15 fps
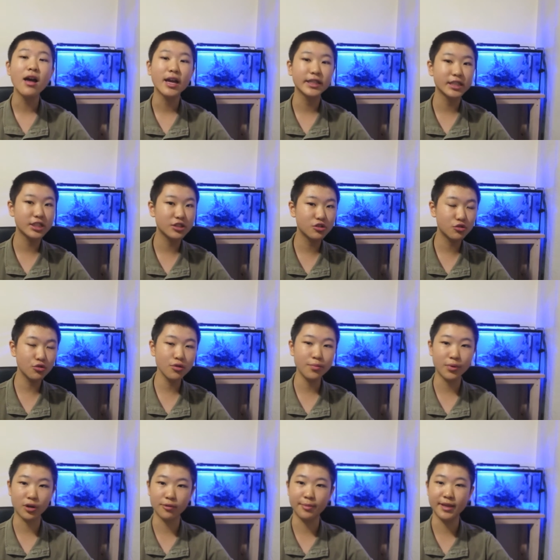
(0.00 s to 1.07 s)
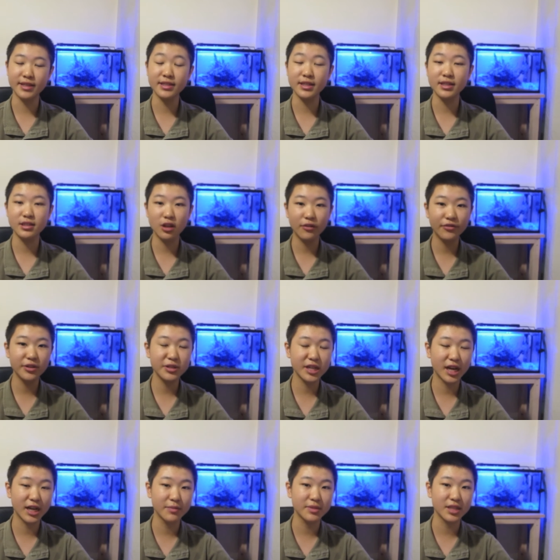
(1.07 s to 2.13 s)
and its true purpose is
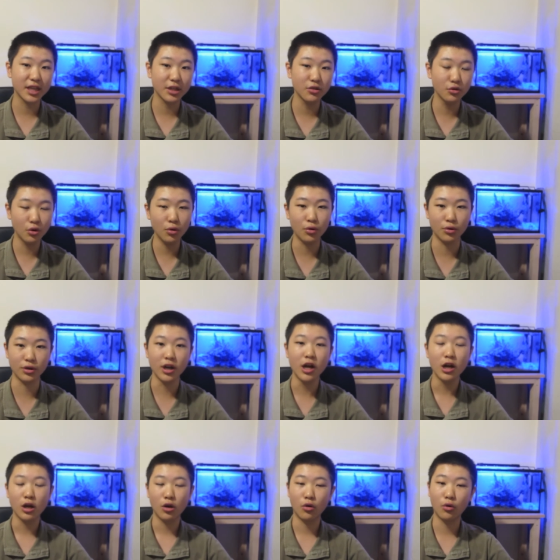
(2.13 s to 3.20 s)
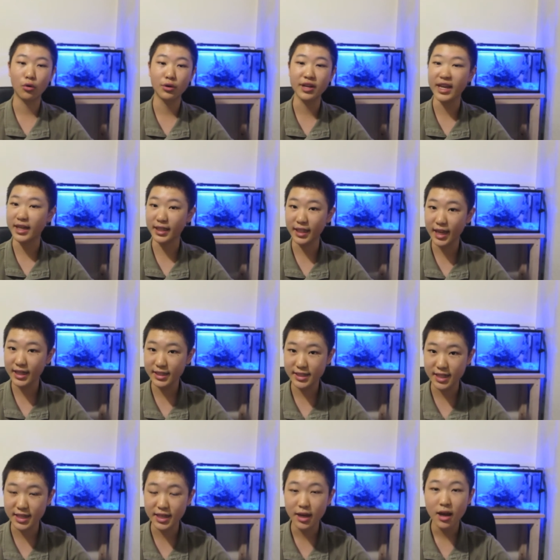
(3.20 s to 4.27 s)
oftentimes ignored or
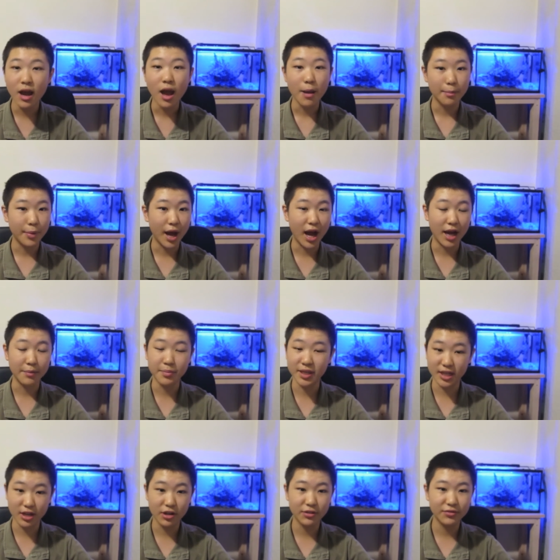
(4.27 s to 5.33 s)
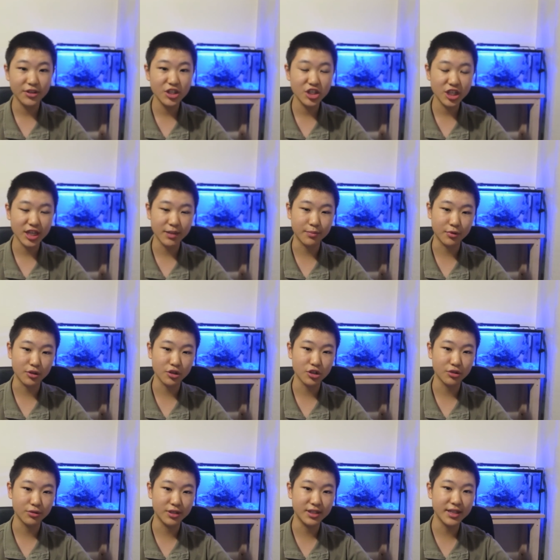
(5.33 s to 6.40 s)
neglected by beginner fish keepers.
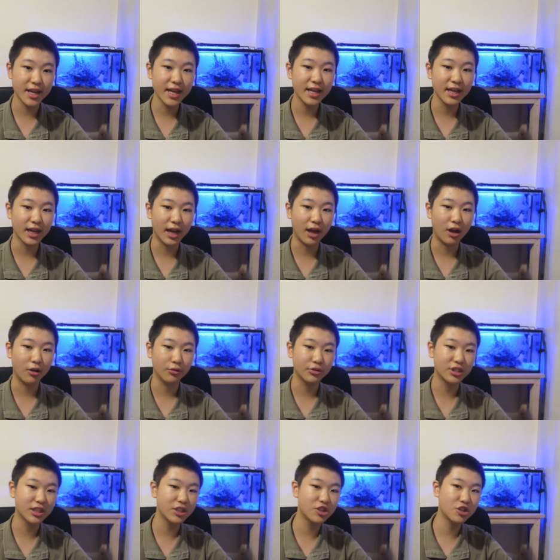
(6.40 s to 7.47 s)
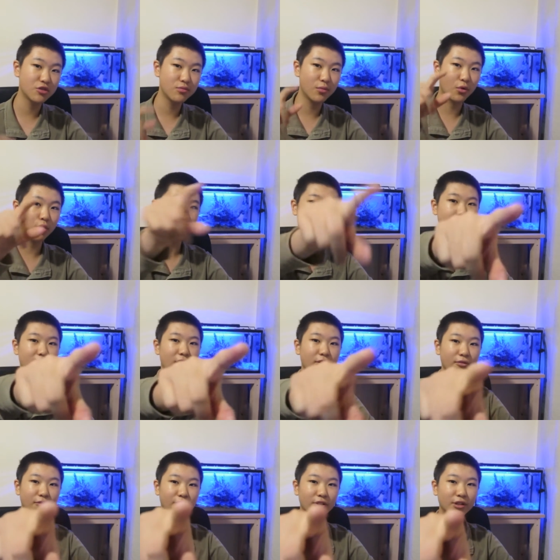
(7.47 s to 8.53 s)
So today I'll teach you more
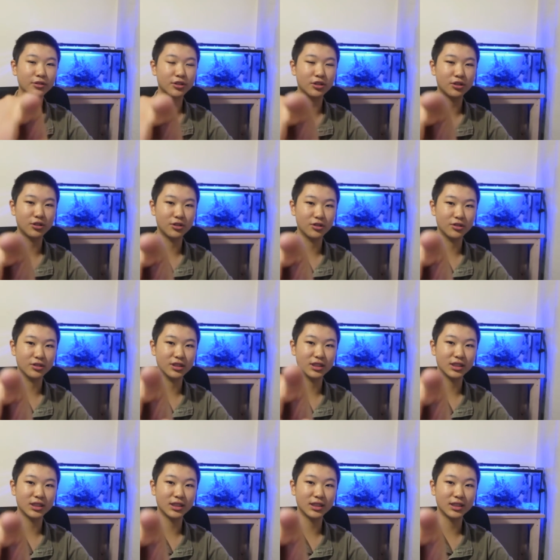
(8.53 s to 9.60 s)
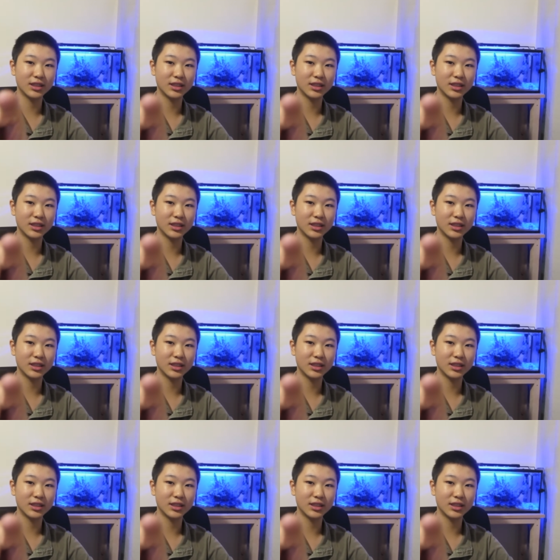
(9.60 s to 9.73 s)
about filters.